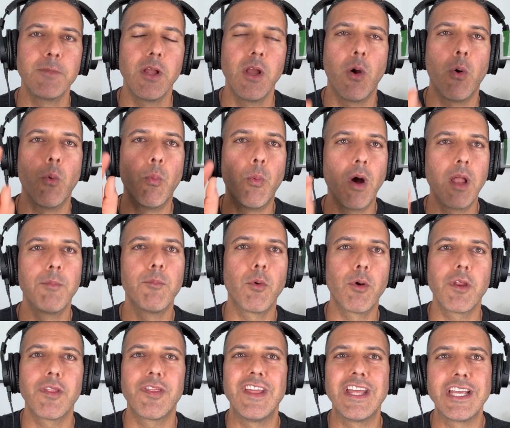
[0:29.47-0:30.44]
One
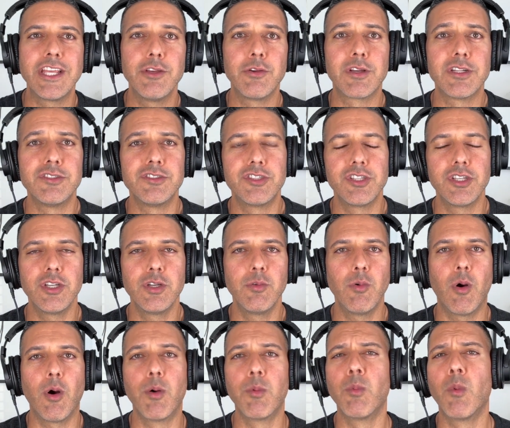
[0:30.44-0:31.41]
more thing you can do,
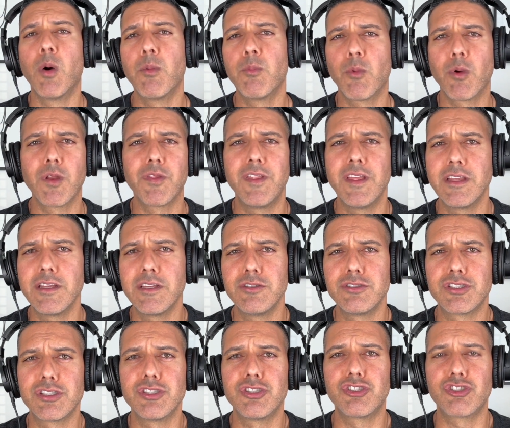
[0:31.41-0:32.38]
or one more thing you
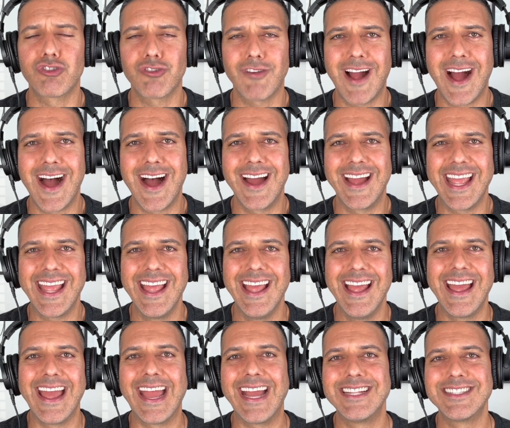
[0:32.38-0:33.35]
should try,
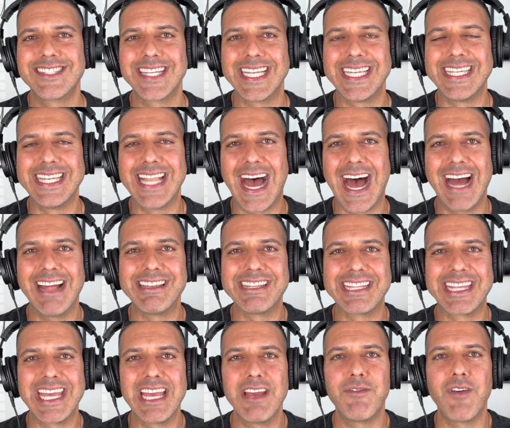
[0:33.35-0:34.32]
and to not
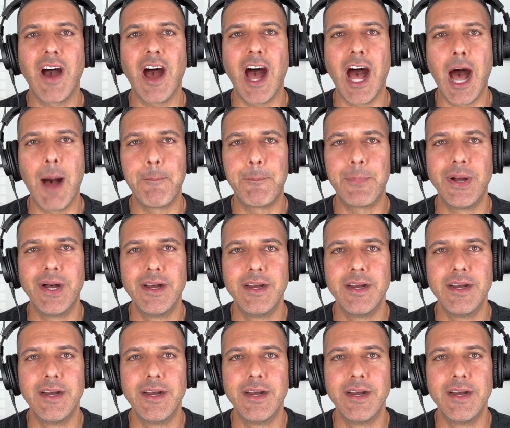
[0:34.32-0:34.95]
give up.